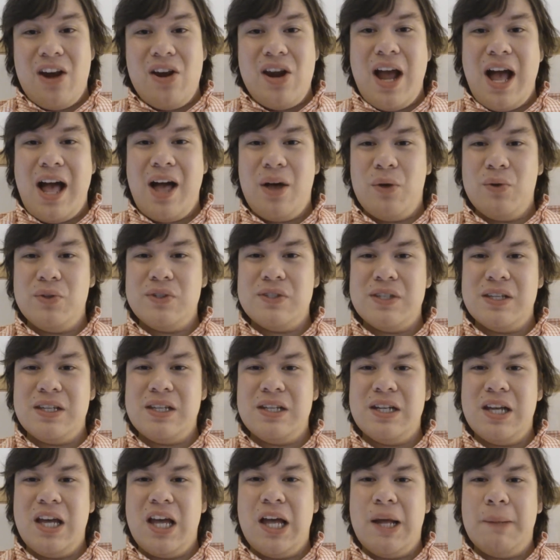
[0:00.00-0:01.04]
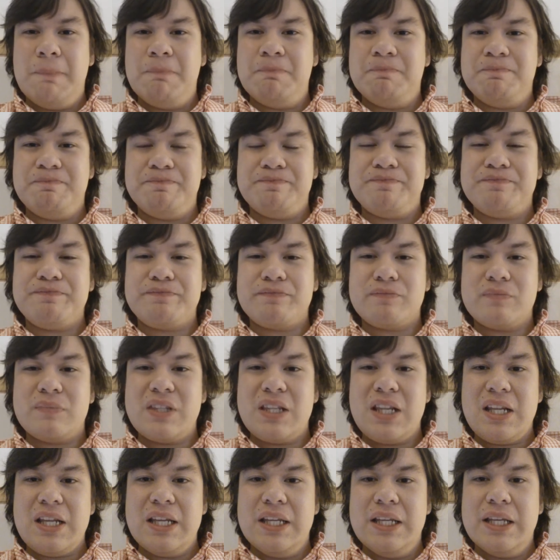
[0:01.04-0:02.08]
Harryhausen um,
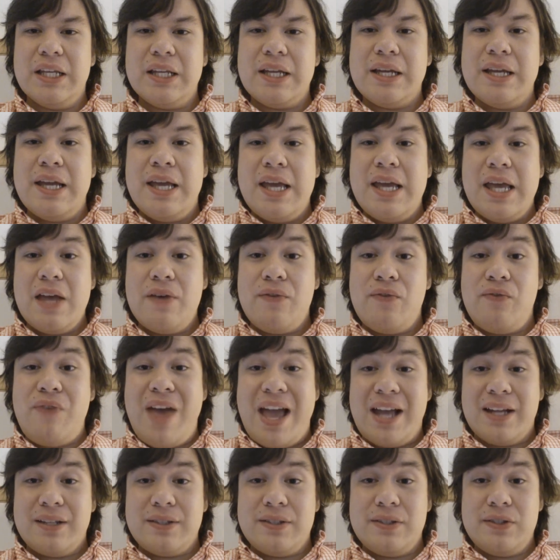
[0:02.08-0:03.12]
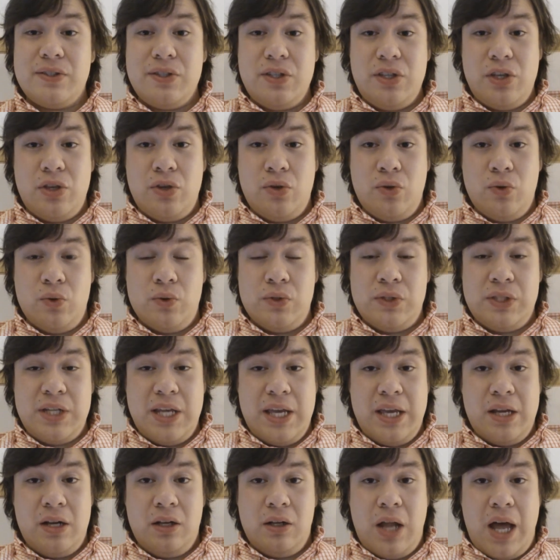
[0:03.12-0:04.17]
uh, effects
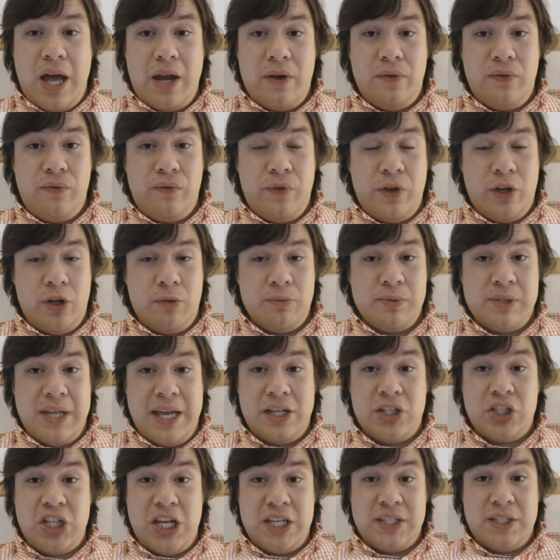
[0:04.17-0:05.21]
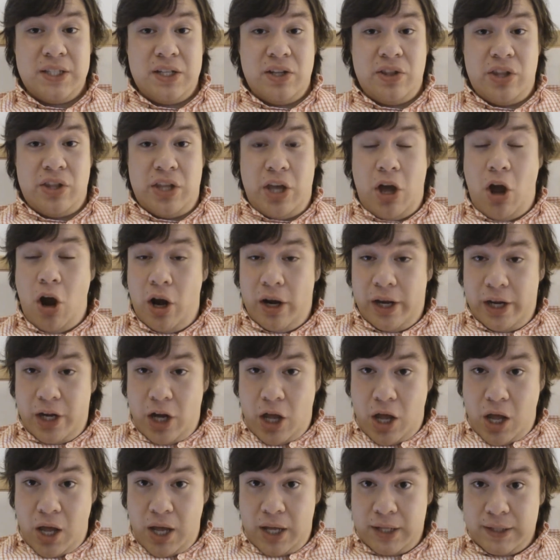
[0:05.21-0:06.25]
used in a lot of films like Jason and the
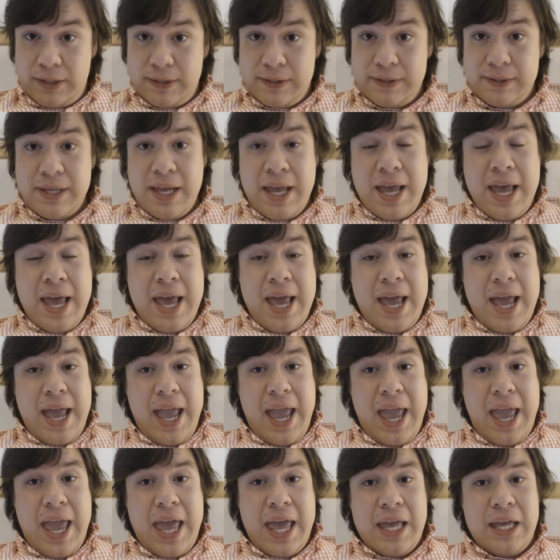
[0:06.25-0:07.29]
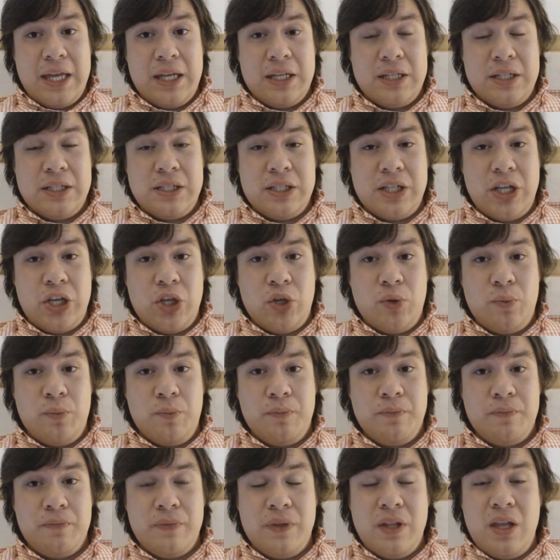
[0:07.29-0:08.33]
Argonauts and
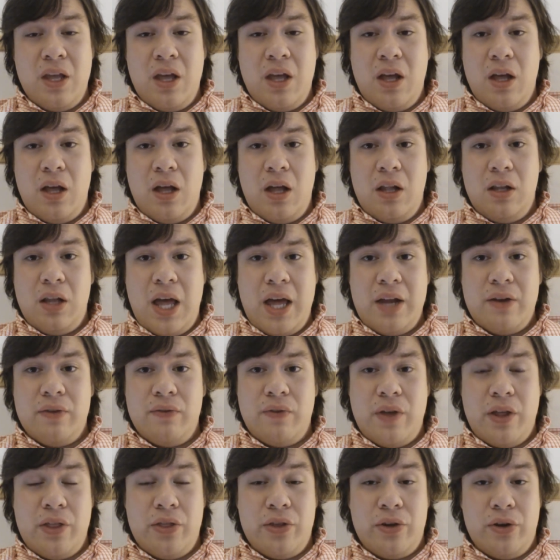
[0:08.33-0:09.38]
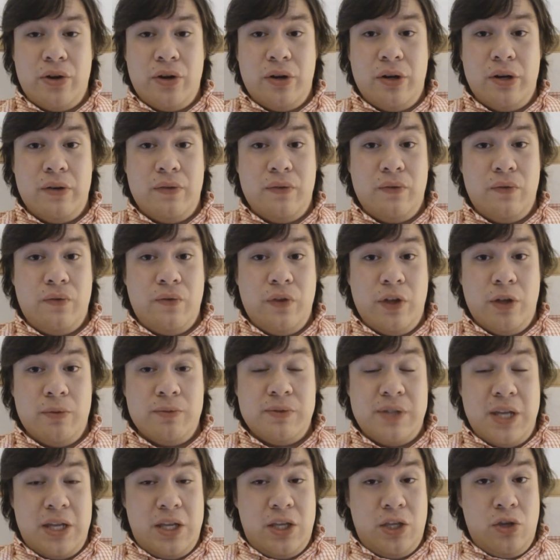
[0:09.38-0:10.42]
um, a lot of other
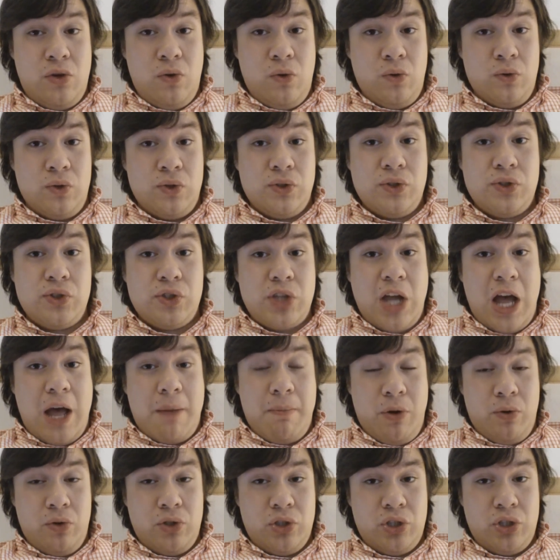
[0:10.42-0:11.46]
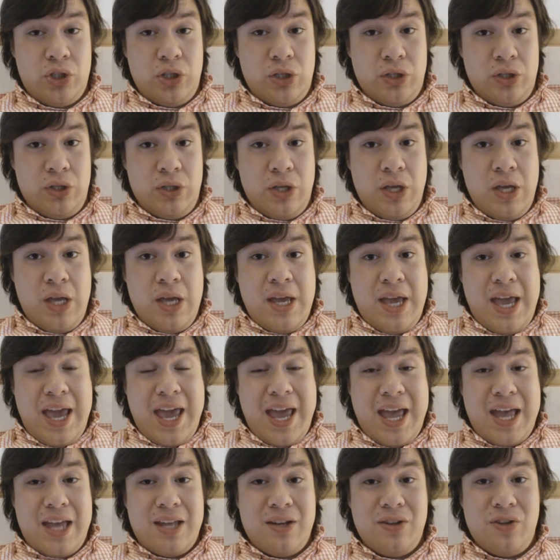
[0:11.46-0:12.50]
films that used stop motion.
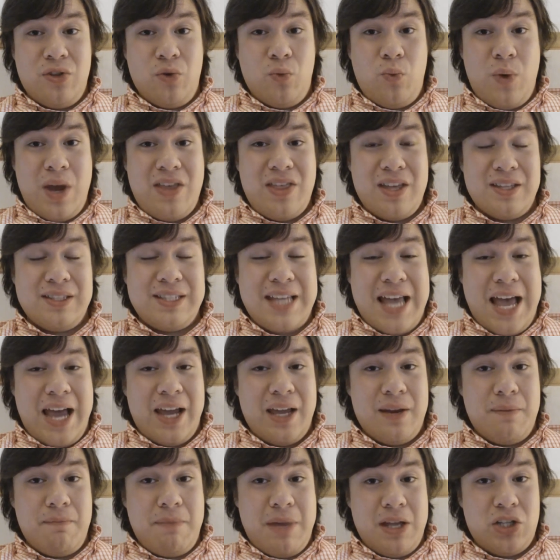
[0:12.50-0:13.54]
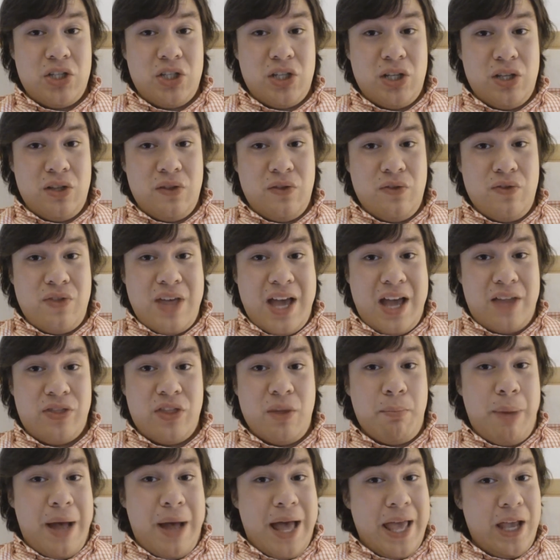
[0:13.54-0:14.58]
And the way that Daggett mentioned that
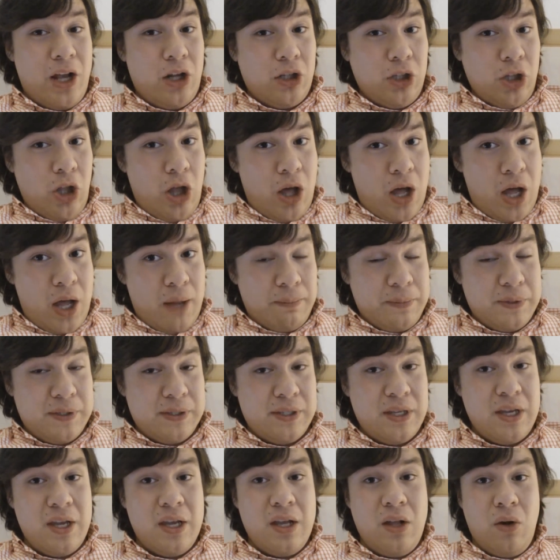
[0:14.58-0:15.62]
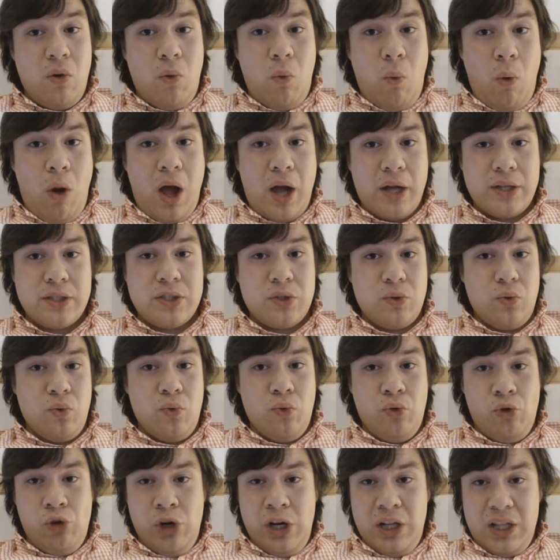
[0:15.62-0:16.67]
the Biclops walked
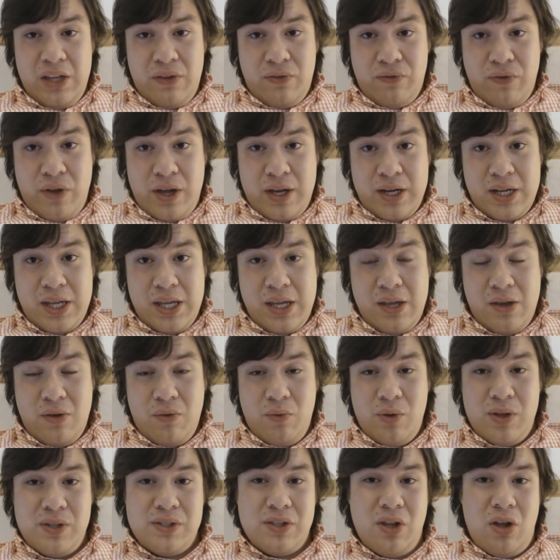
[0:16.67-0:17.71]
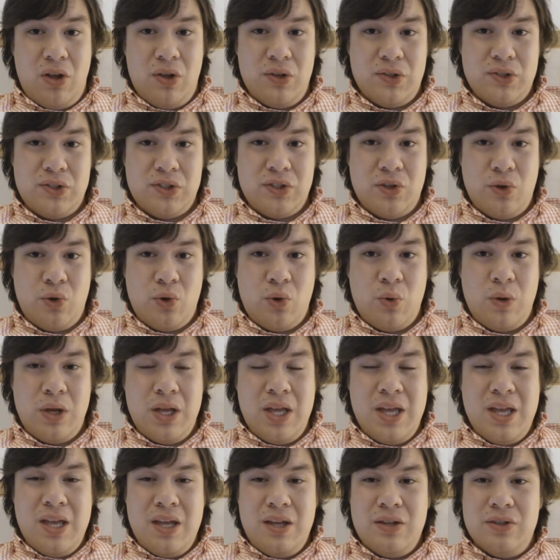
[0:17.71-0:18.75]
really funny was
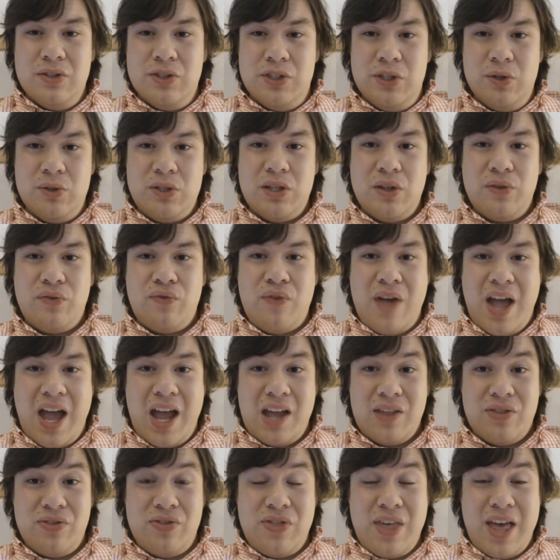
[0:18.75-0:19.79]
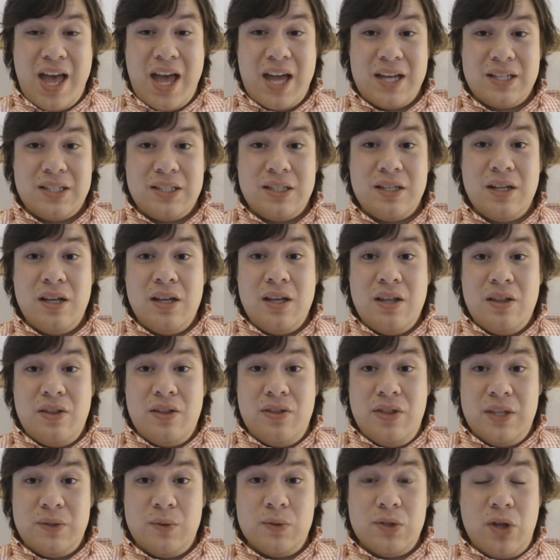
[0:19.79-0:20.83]
also due to the fact that
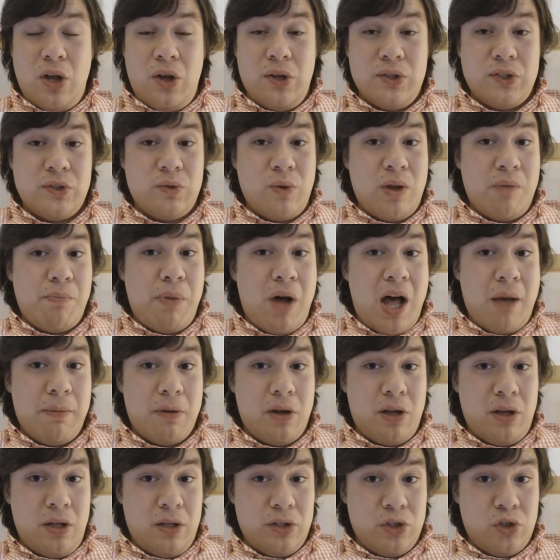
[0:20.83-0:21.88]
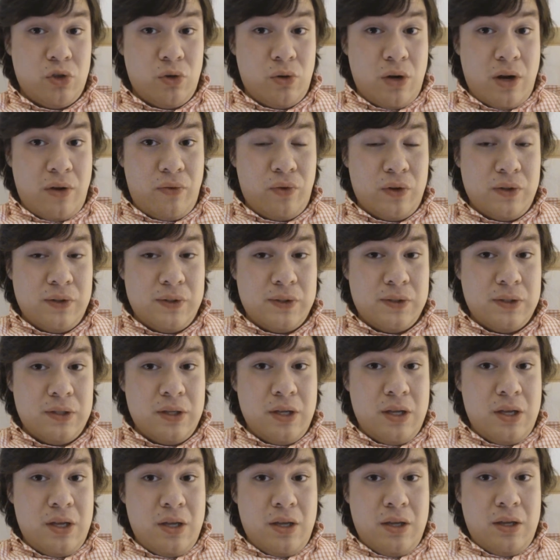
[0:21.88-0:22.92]
this was also a pop culture
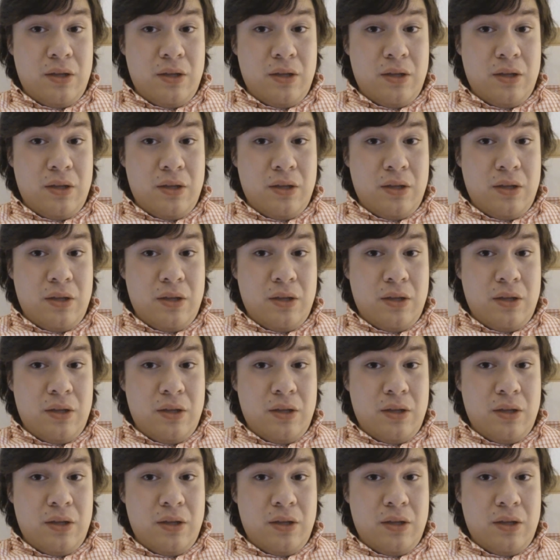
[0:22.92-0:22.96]
reference